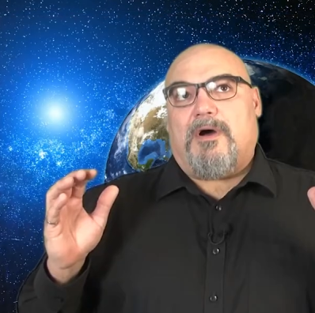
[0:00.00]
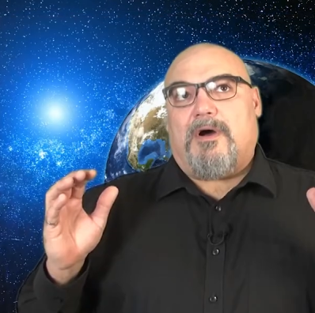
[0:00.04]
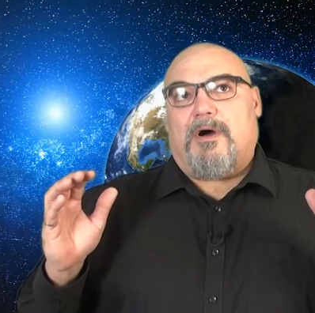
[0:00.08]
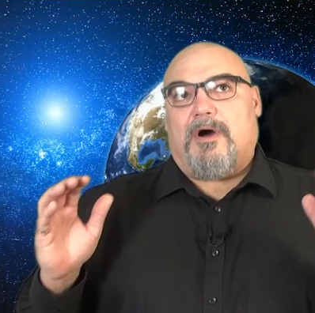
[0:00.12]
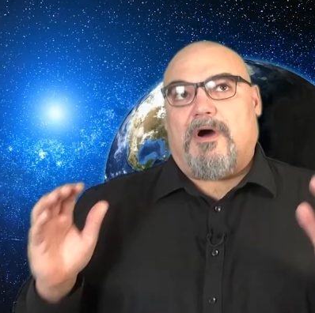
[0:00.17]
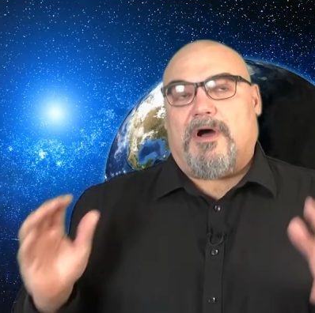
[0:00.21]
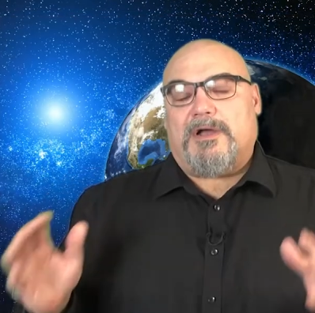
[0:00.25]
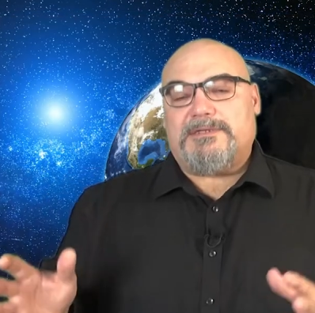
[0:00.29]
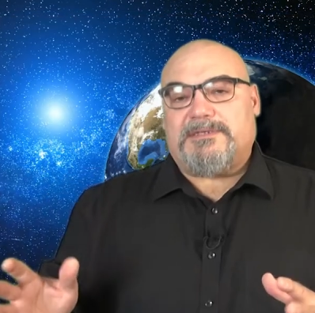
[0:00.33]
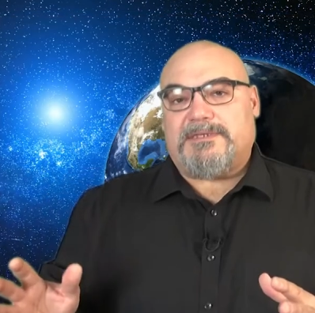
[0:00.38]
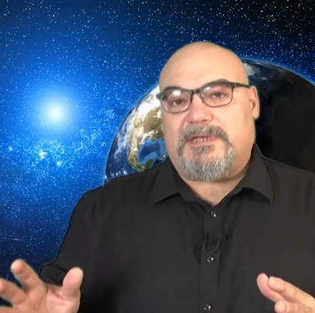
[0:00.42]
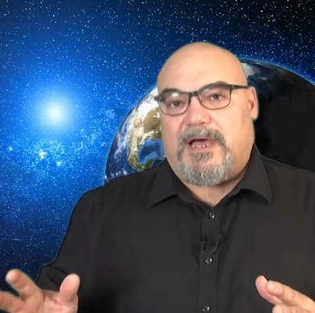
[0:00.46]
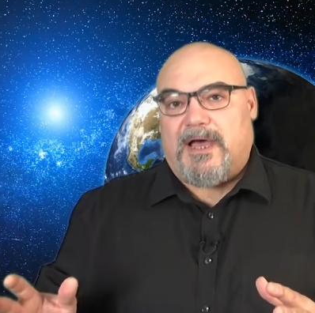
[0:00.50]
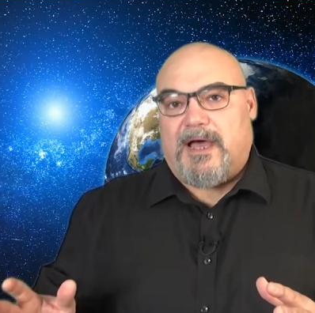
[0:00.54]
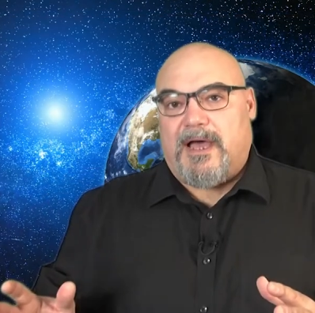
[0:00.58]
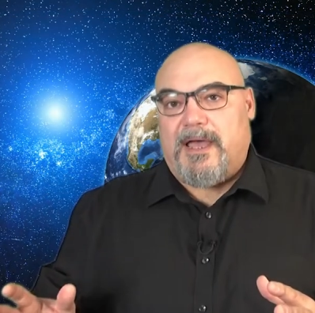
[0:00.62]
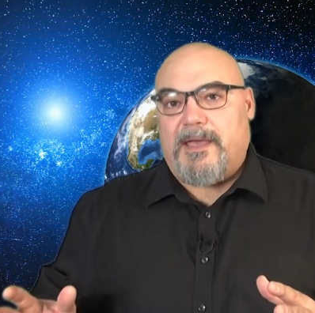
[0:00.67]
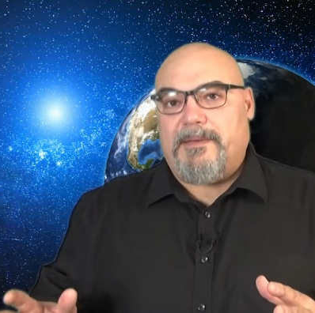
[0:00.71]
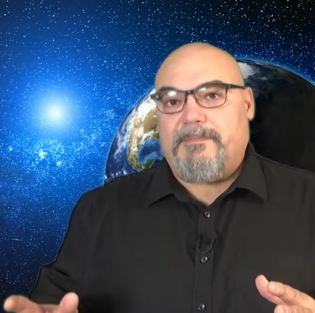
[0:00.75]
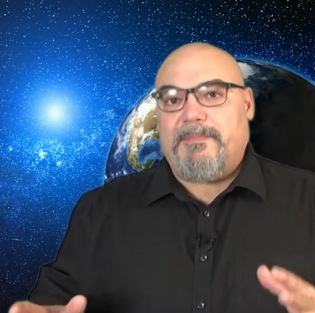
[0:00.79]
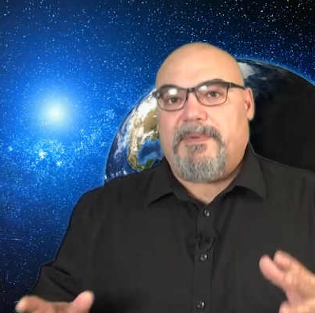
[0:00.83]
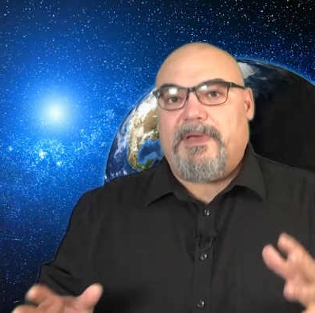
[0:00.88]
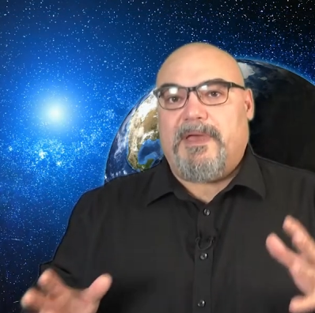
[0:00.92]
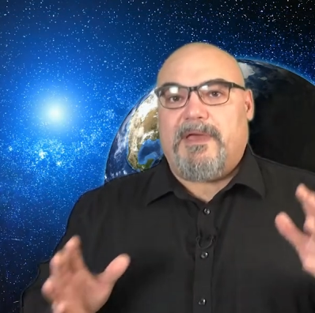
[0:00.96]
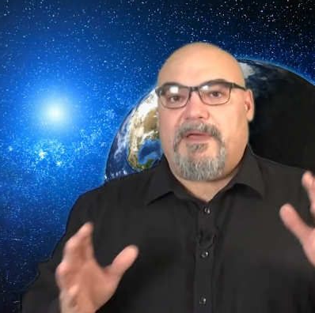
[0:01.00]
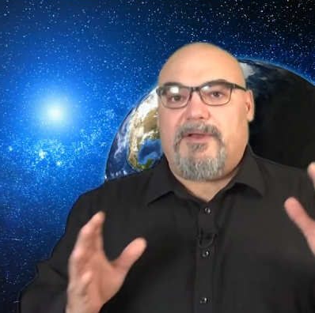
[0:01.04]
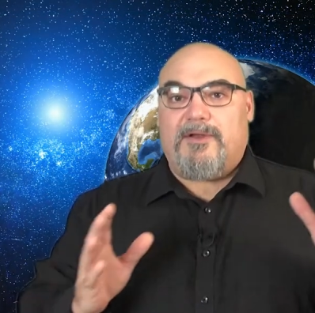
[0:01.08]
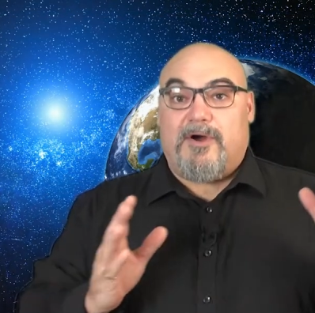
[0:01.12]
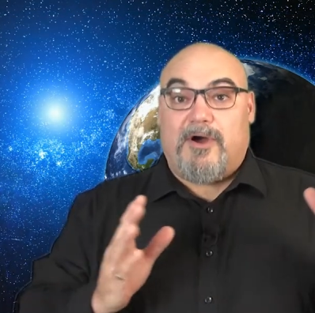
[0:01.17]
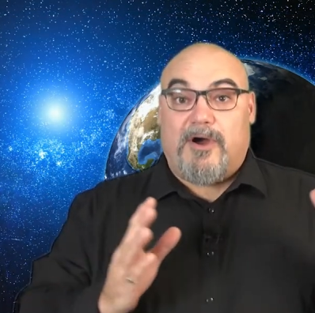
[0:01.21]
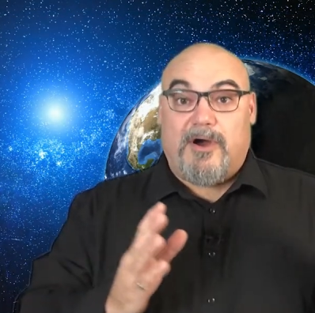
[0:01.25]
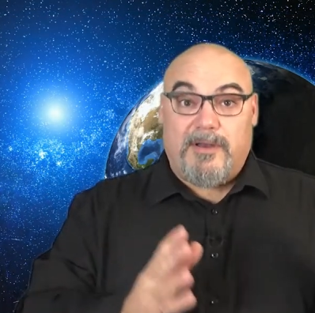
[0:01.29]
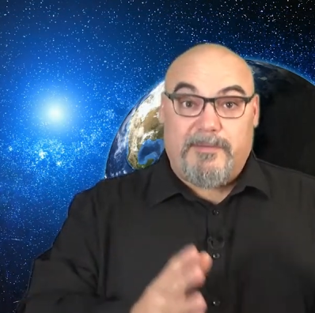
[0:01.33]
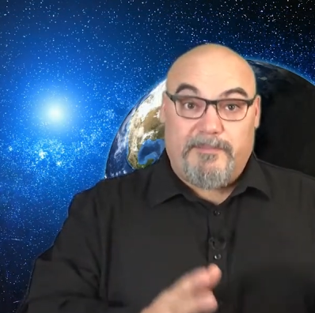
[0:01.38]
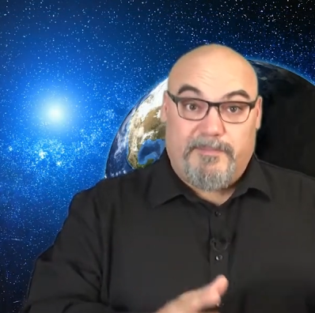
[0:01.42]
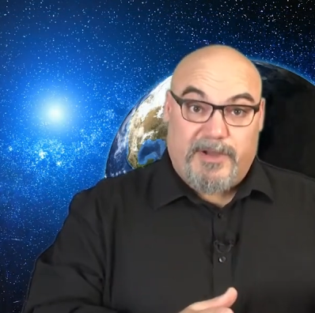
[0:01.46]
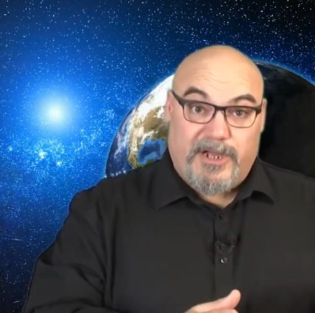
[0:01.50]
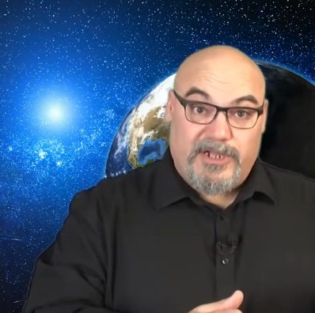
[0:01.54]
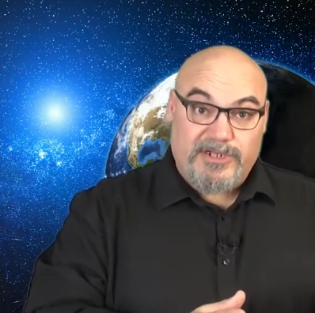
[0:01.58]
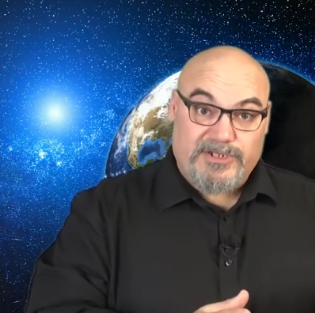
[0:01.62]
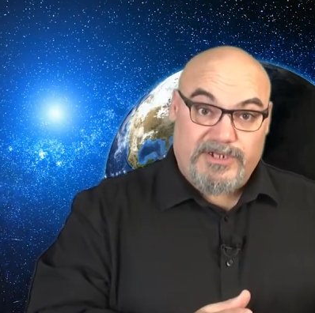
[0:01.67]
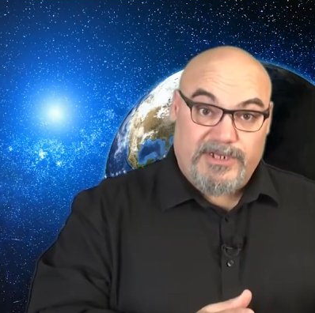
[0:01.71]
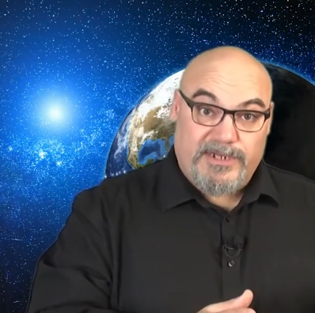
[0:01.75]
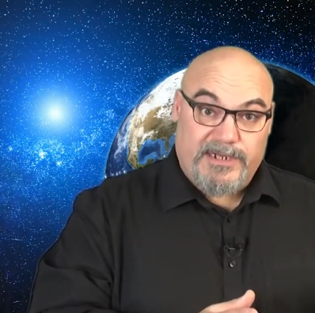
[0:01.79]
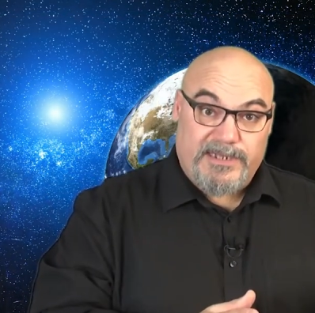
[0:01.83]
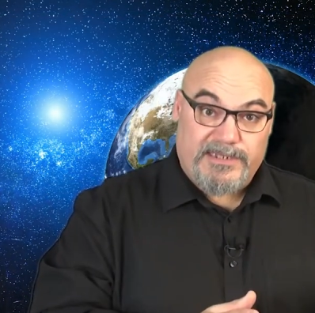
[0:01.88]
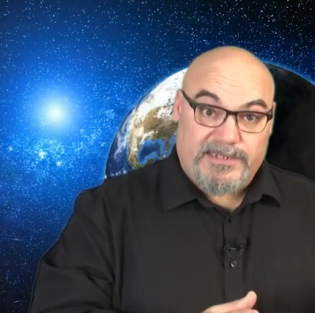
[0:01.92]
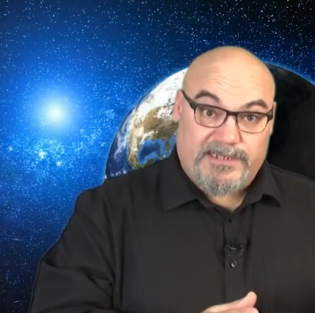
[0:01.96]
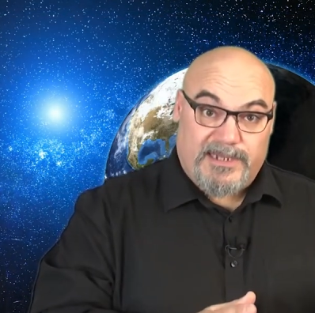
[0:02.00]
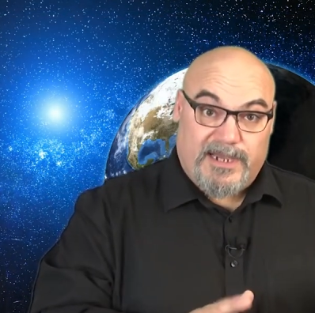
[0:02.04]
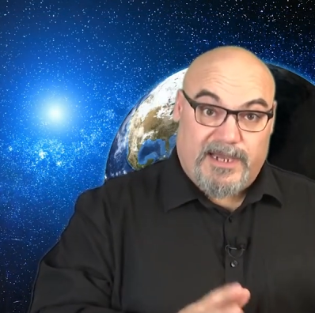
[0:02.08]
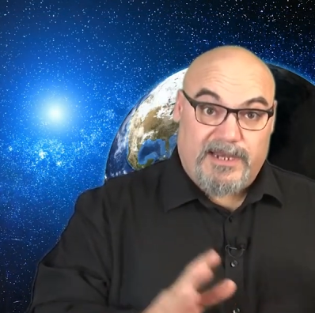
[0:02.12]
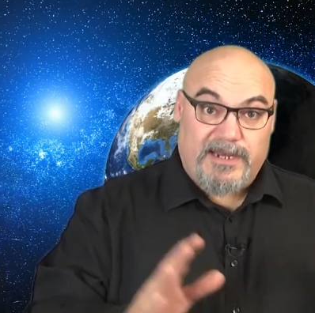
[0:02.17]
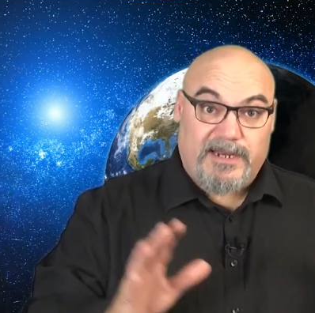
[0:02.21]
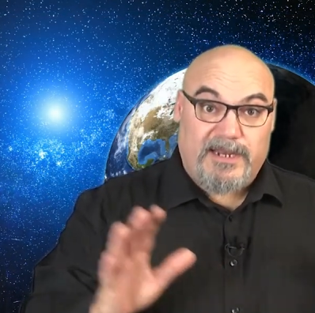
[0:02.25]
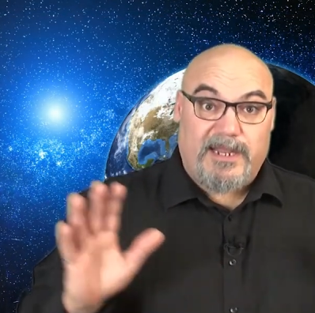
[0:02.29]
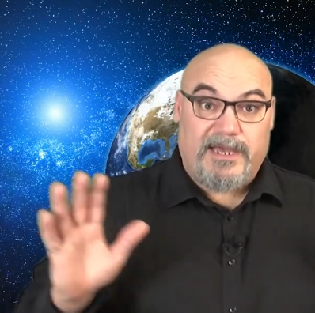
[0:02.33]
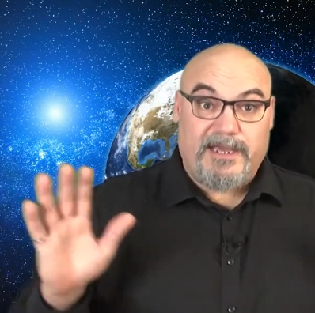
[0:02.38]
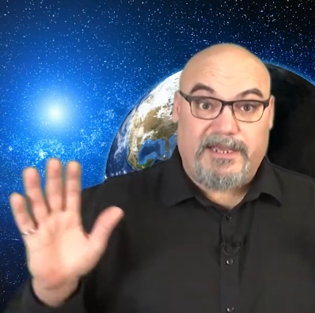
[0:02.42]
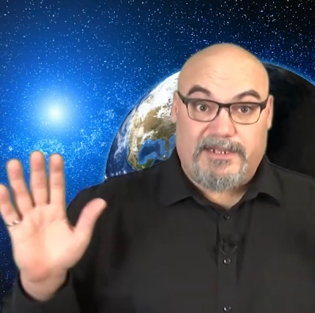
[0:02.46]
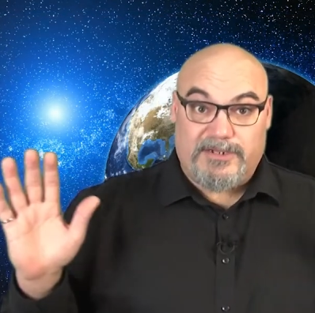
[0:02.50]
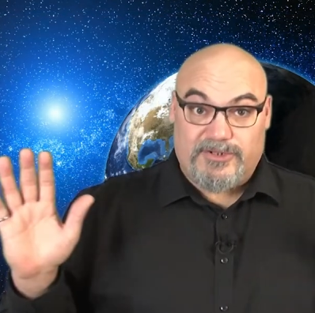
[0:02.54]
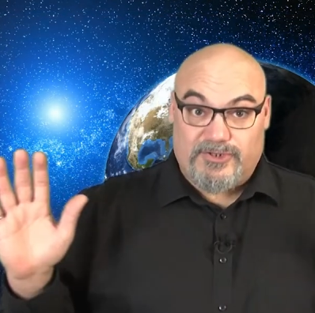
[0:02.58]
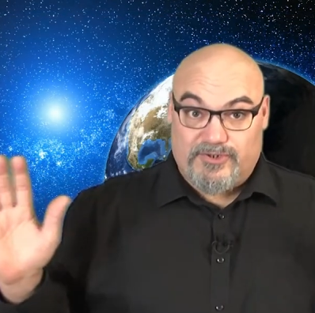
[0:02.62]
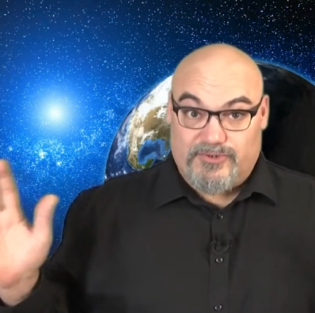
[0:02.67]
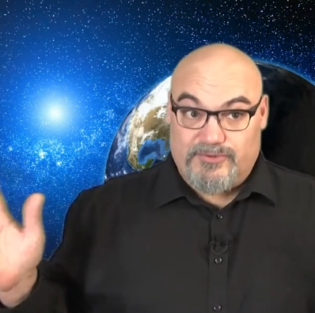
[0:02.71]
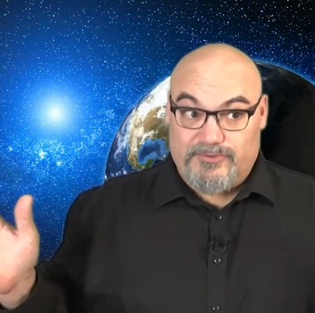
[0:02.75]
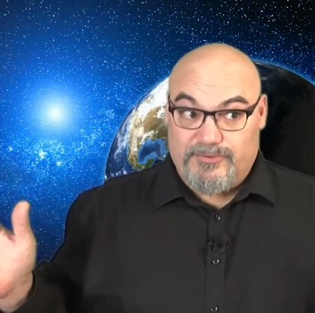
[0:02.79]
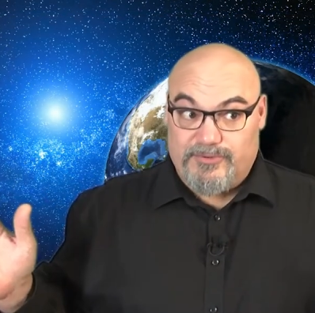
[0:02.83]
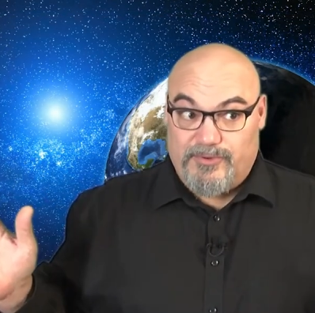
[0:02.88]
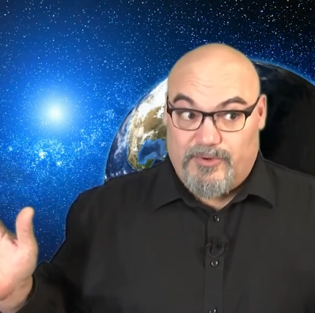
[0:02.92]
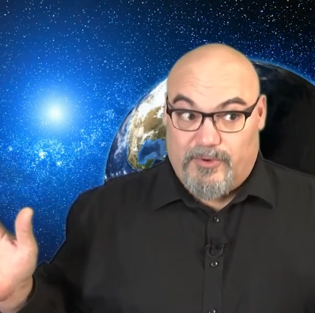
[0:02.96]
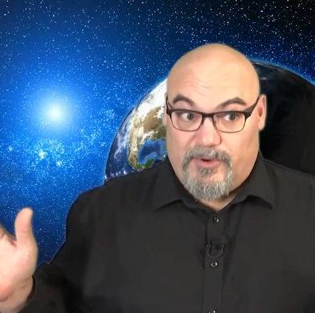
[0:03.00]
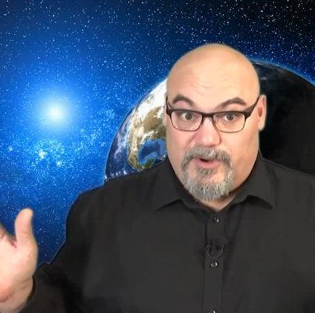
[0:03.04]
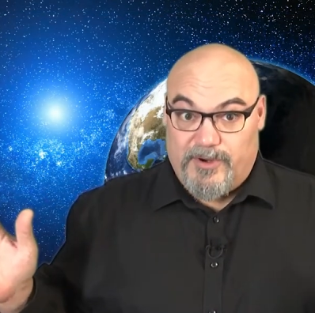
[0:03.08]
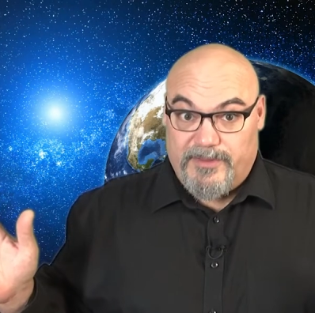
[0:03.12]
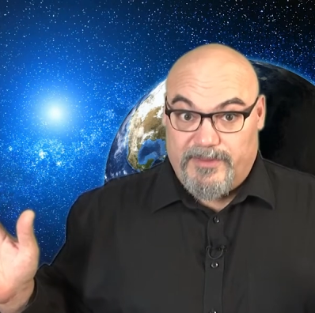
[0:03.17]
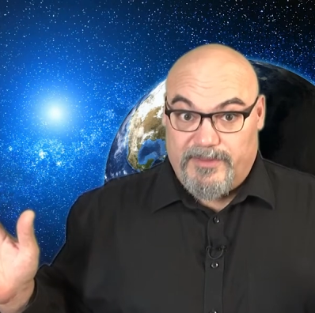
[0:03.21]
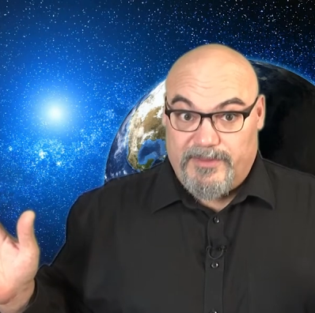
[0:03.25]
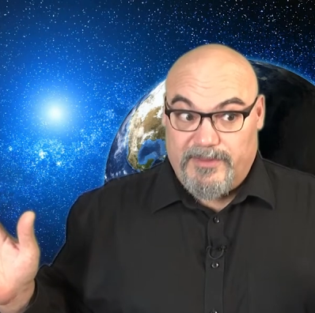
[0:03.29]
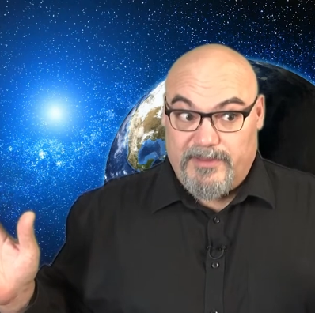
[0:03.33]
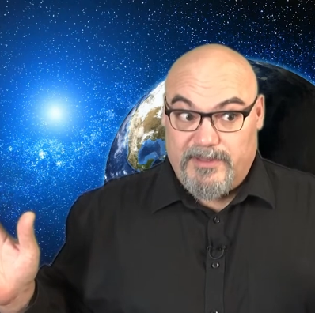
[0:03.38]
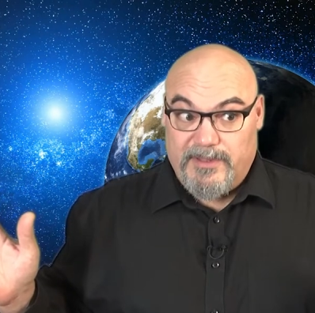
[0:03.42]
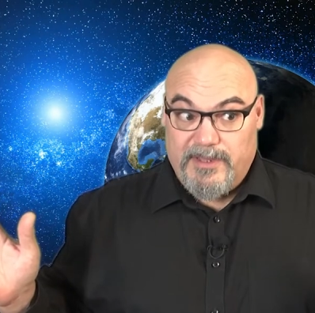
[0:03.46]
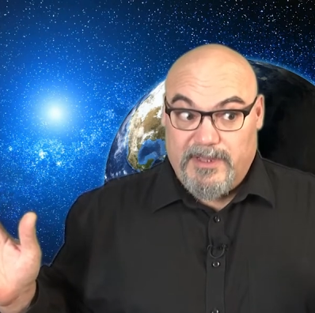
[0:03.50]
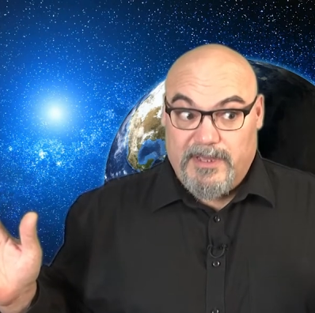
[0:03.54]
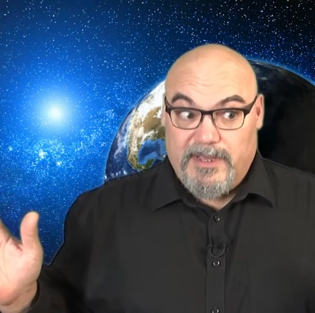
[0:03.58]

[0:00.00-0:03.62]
on time and on budget, it's kind of like a true north.